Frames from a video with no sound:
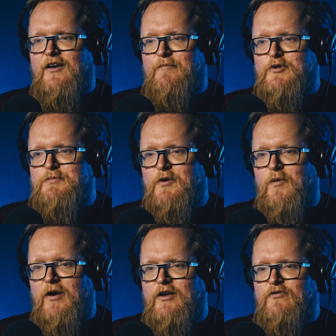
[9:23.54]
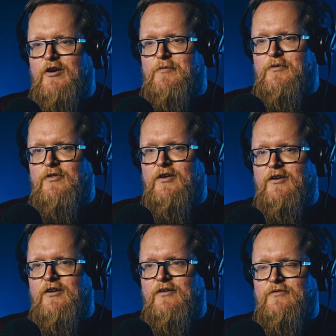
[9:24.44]
it must be quite an incredible thing,
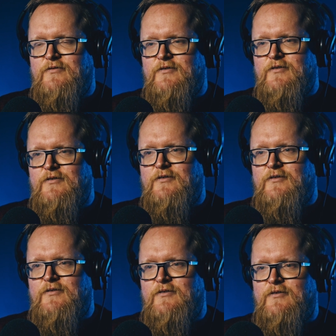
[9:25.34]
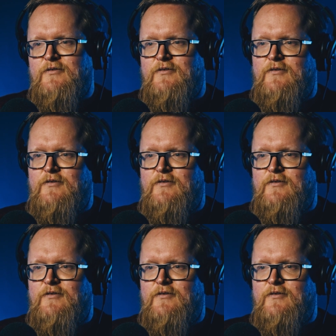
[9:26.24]
you know. This